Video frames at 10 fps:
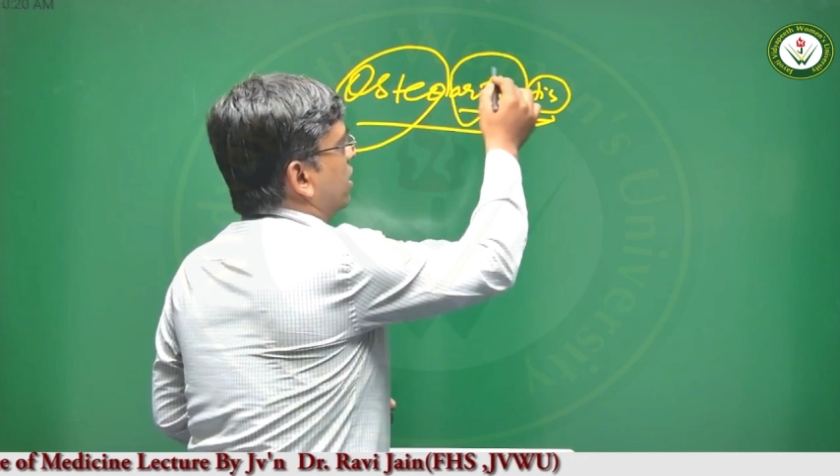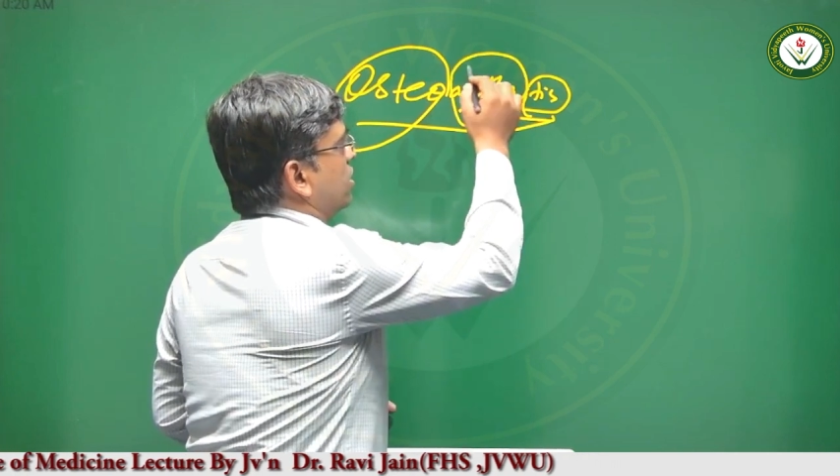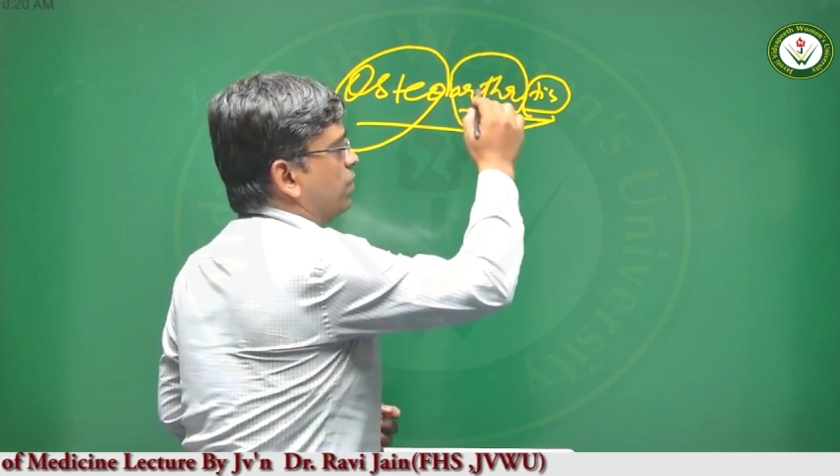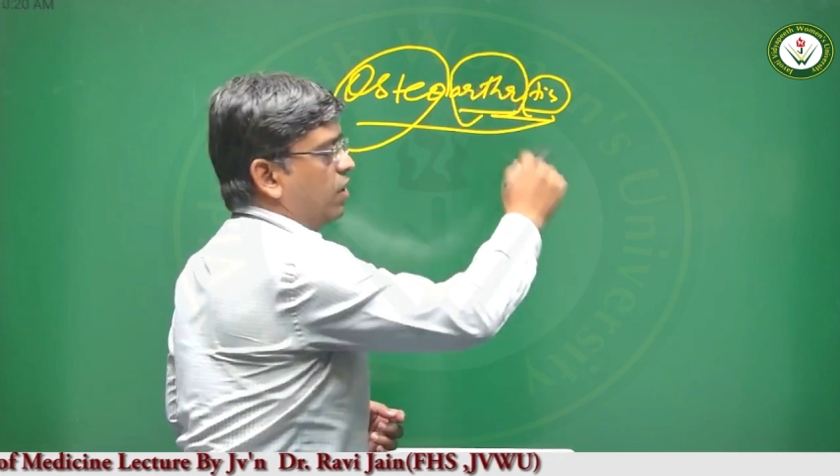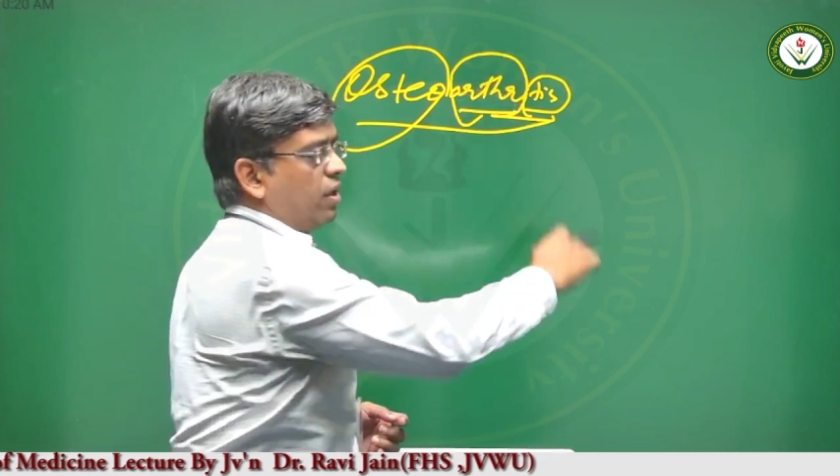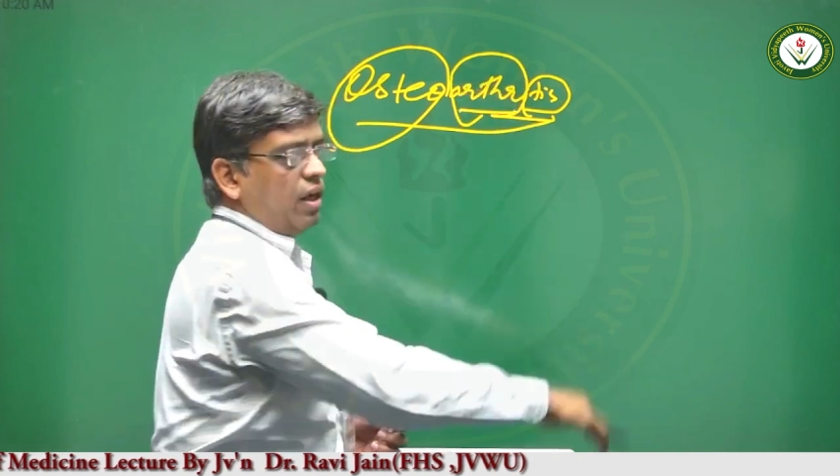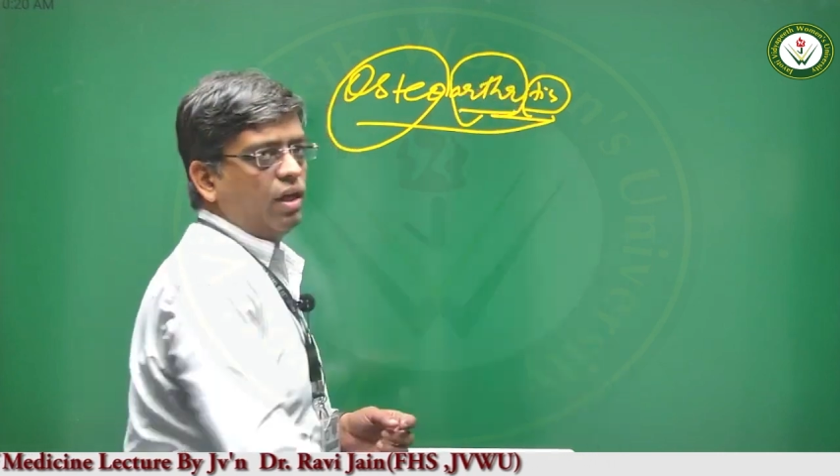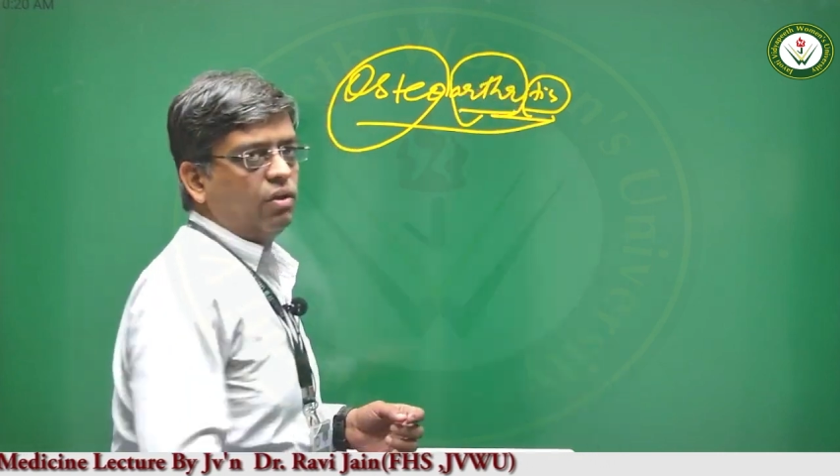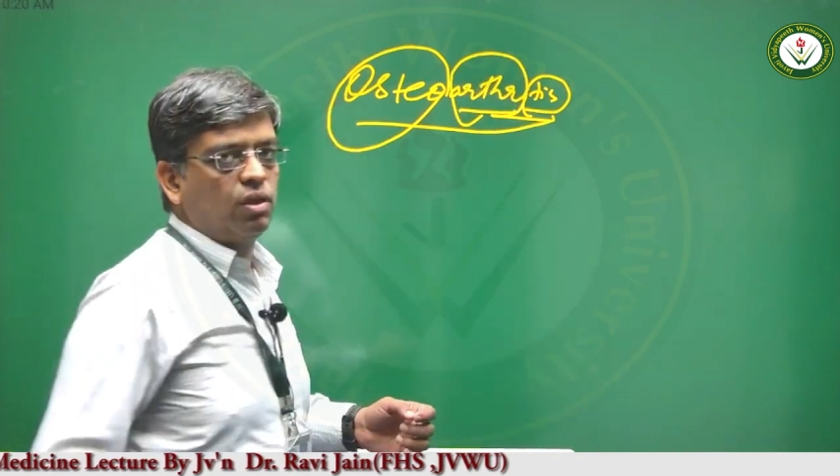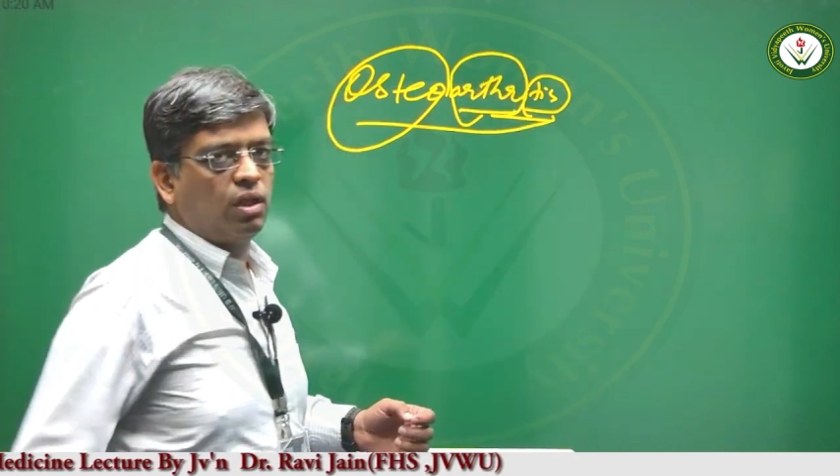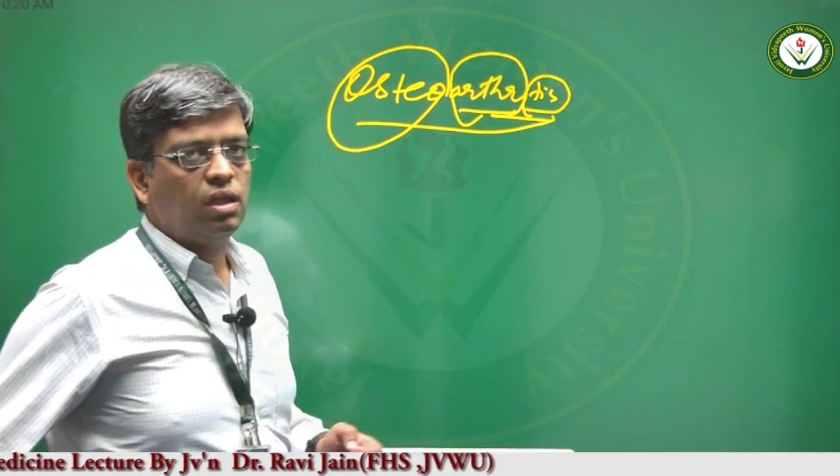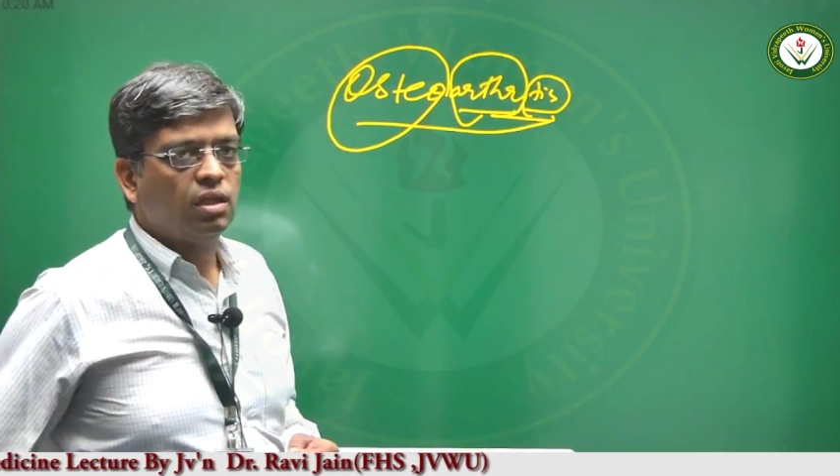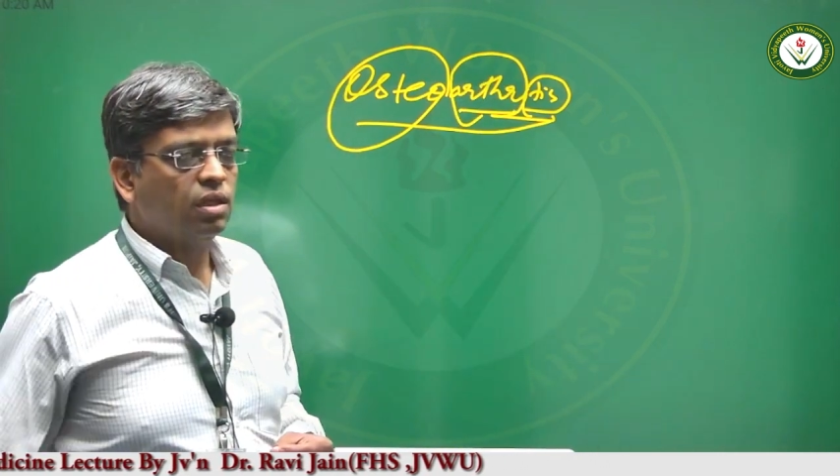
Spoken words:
is pertaining to the